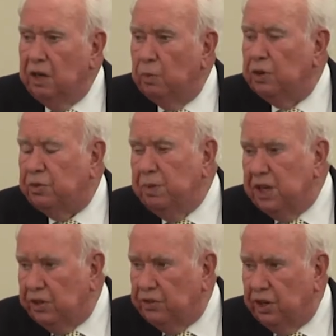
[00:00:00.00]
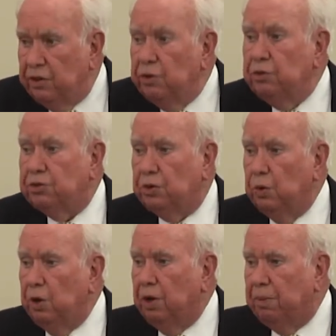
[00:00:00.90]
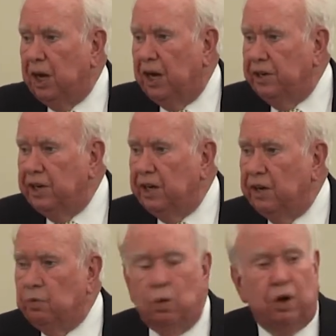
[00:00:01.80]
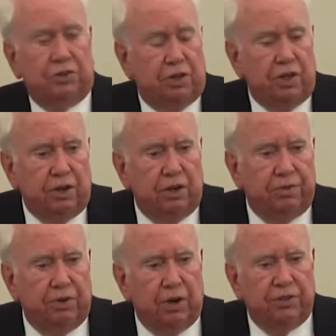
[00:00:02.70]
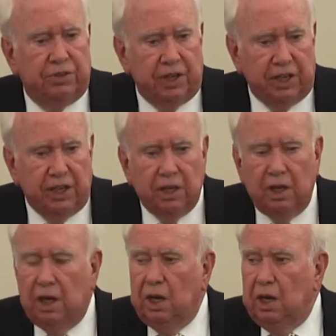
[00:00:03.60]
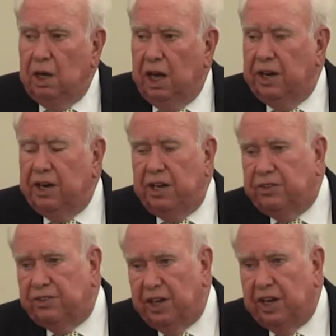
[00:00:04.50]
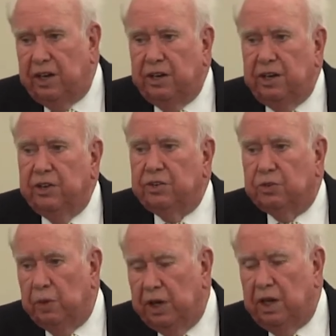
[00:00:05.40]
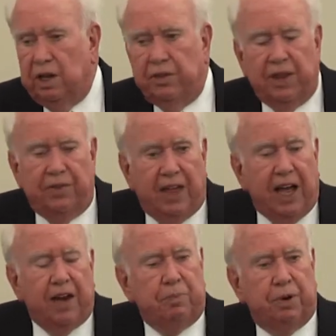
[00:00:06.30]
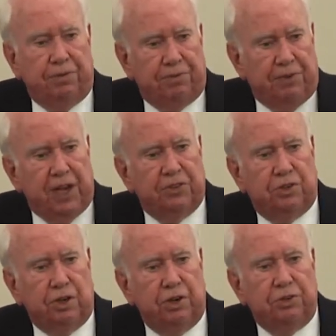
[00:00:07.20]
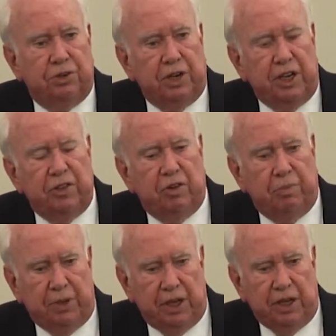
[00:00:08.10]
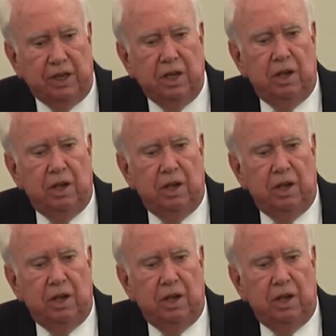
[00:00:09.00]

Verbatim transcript: which means a new school of botany at Washington University. And he said in his will that that professor should either be